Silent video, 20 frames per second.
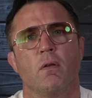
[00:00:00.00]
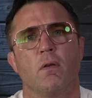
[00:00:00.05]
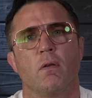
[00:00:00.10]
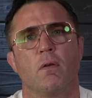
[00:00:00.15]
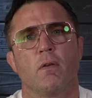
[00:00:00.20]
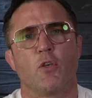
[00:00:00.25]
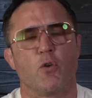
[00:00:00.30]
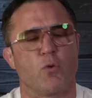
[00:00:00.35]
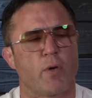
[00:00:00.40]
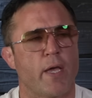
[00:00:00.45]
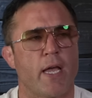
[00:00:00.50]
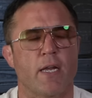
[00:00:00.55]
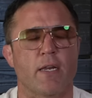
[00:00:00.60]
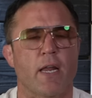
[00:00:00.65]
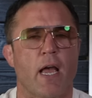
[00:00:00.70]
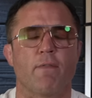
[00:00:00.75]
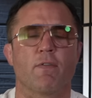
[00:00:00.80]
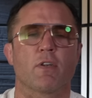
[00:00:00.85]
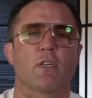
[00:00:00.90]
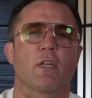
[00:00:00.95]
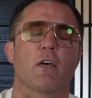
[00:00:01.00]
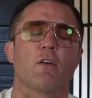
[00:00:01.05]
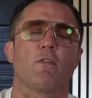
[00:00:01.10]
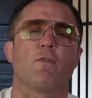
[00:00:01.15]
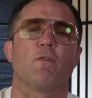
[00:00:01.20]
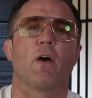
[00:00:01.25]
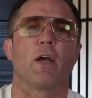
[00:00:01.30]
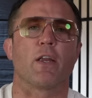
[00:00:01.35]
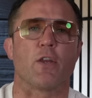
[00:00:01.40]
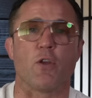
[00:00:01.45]
You can't have a title
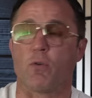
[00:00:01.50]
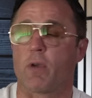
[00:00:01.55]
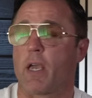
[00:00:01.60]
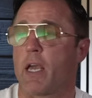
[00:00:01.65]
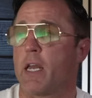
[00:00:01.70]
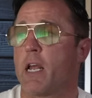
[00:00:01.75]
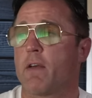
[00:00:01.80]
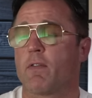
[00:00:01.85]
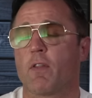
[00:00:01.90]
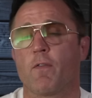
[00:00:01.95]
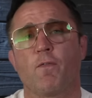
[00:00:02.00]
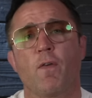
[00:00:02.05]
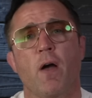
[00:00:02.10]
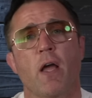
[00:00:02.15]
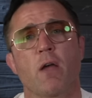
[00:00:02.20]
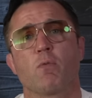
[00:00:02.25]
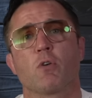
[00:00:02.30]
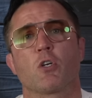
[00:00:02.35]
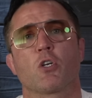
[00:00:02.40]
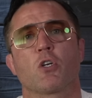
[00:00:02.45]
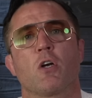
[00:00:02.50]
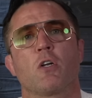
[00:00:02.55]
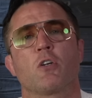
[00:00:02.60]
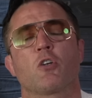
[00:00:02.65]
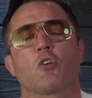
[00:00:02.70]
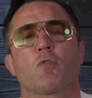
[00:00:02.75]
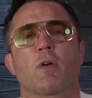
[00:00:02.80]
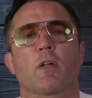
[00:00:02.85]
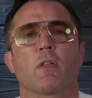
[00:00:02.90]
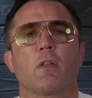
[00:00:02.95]
fight. You can't have the fight with Sean
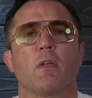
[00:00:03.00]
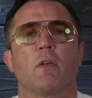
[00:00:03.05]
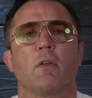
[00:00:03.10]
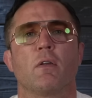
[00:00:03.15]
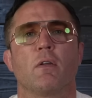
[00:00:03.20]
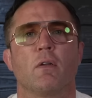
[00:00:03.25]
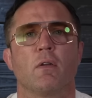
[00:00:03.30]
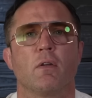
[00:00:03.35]
Strickland.